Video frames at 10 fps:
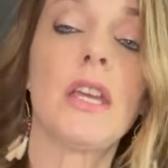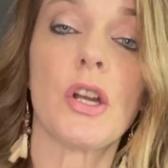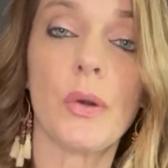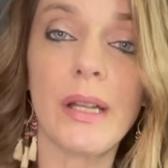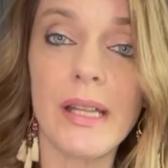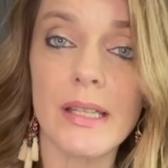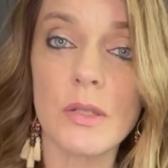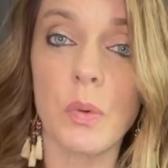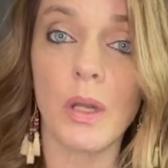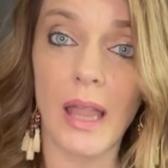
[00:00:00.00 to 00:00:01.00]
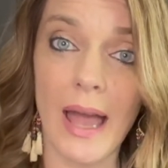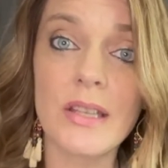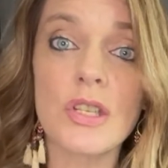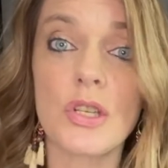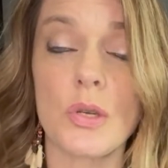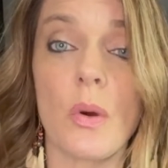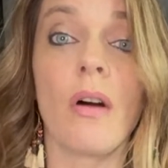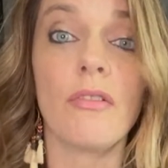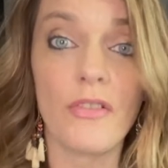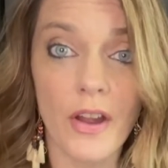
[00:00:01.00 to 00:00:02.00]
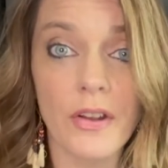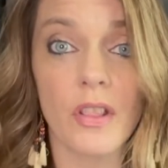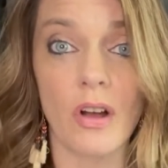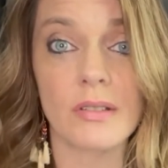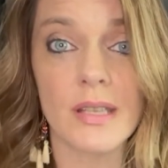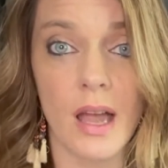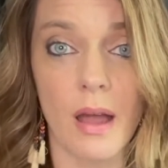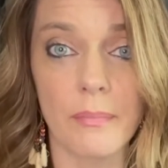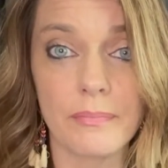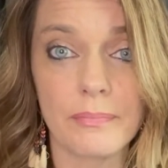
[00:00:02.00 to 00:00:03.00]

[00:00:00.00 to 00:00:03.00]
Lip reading: ingredients will last you a very long time.